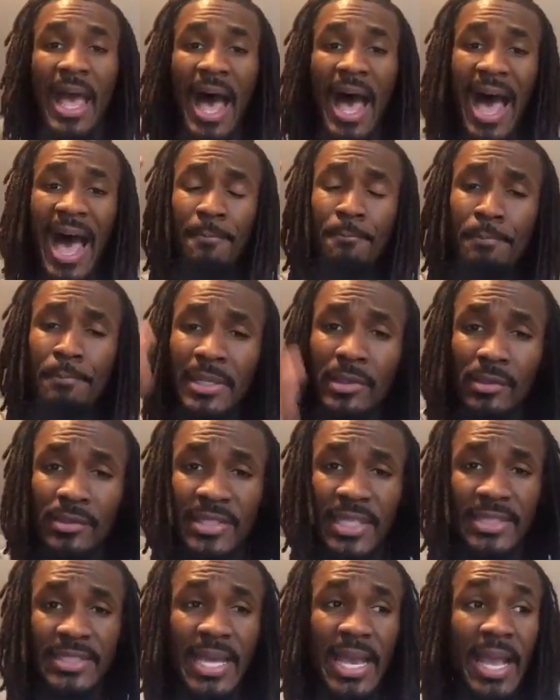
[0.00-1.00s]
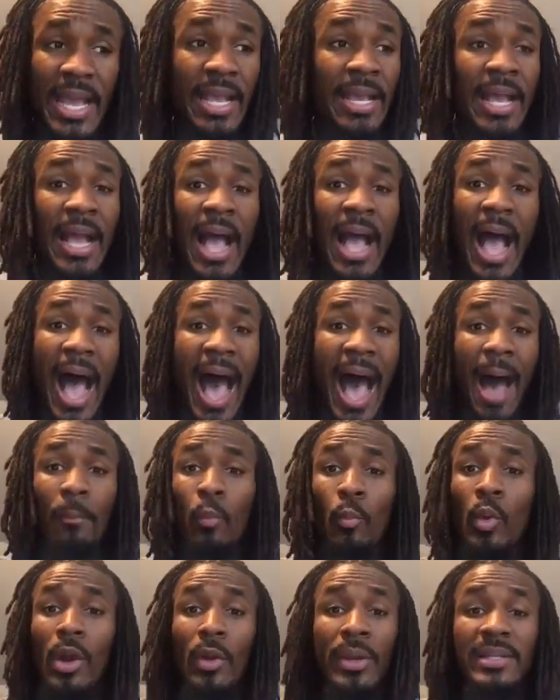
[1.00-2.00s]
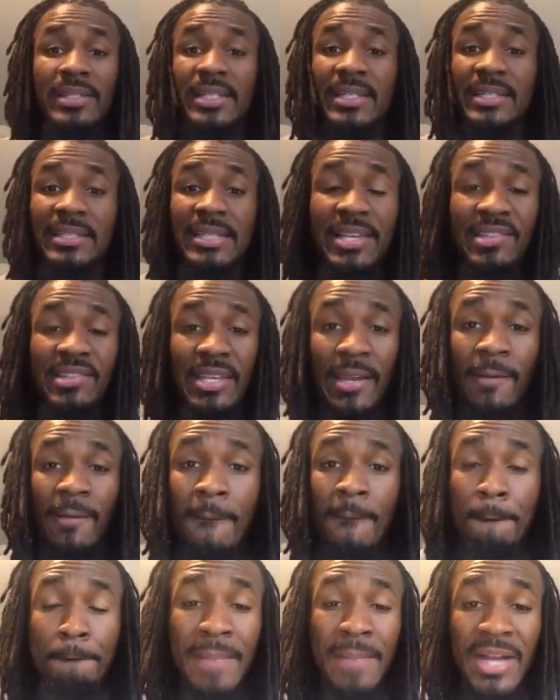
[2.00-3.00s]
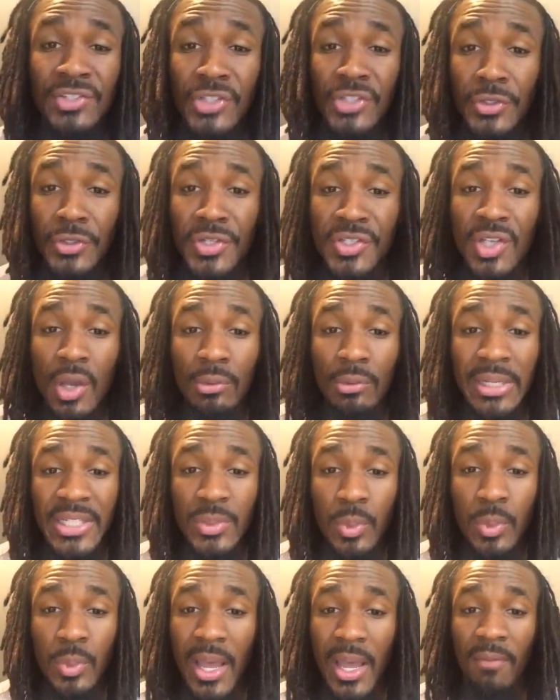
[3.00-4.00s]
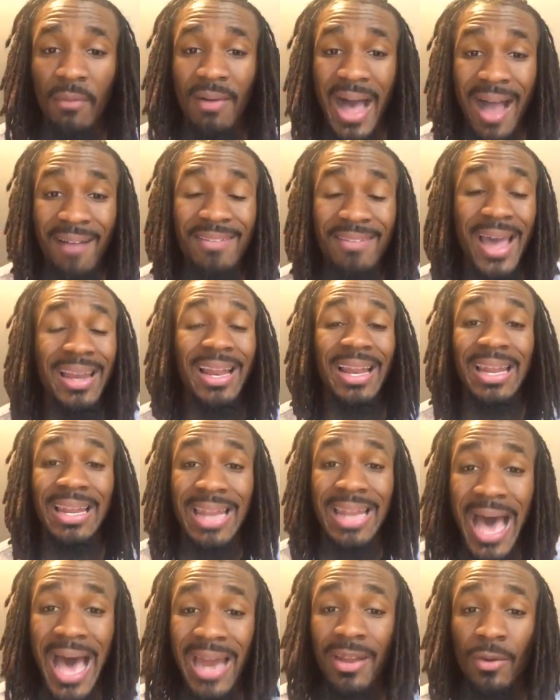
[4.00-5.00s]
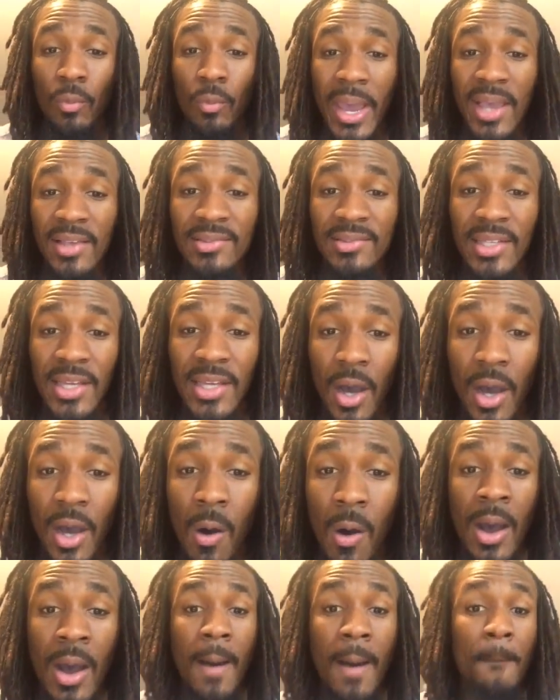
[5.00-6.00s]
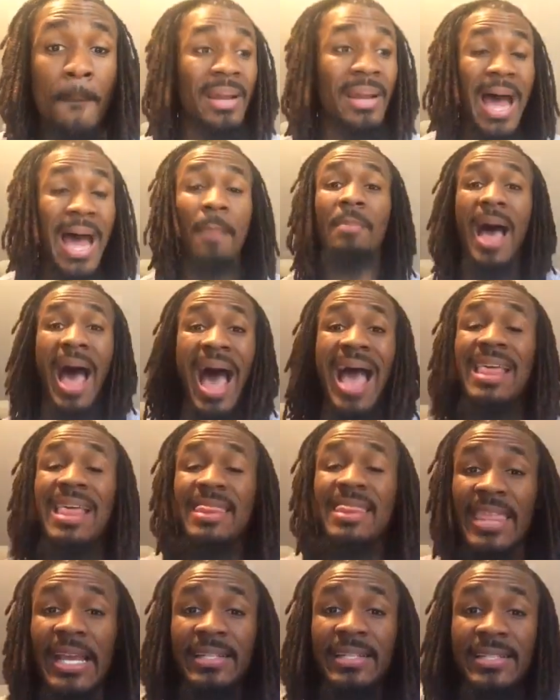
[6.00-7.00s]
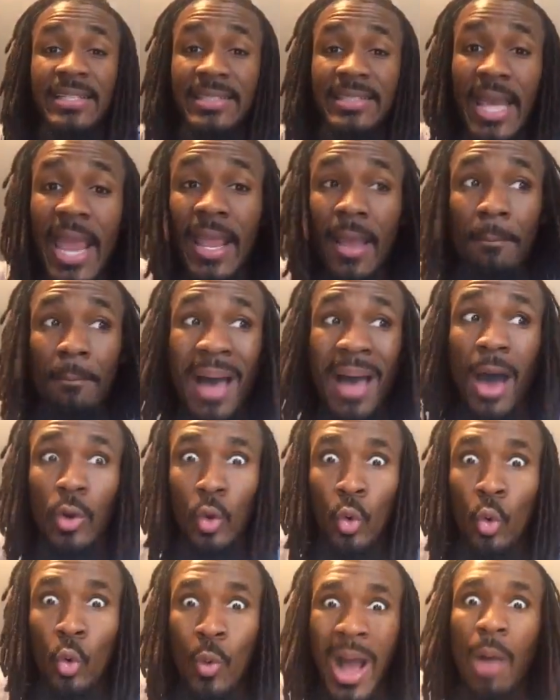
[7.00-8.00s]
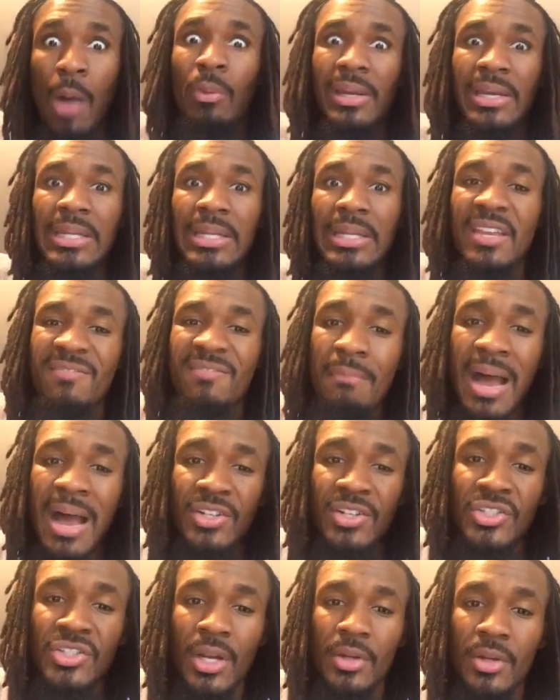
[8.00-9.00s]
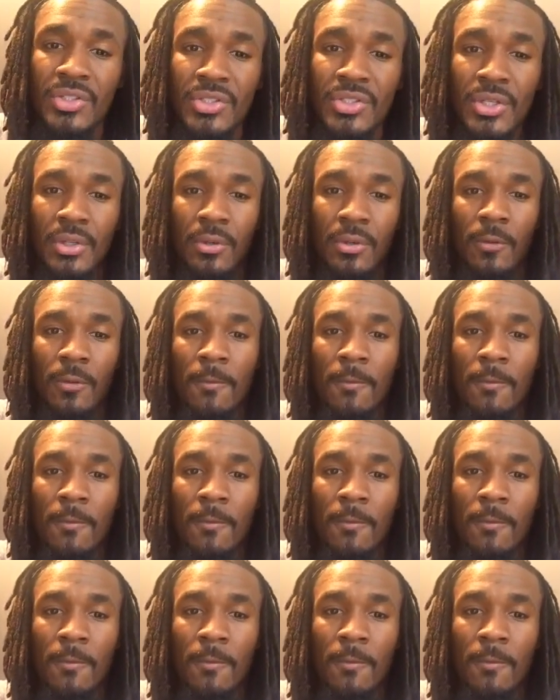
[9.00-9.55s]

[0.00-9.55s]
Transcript: I build today. I'm worried to, listen, my church is only twelve. I've got a lot of ways to go, but I'm, I think today about who I would leave my church to,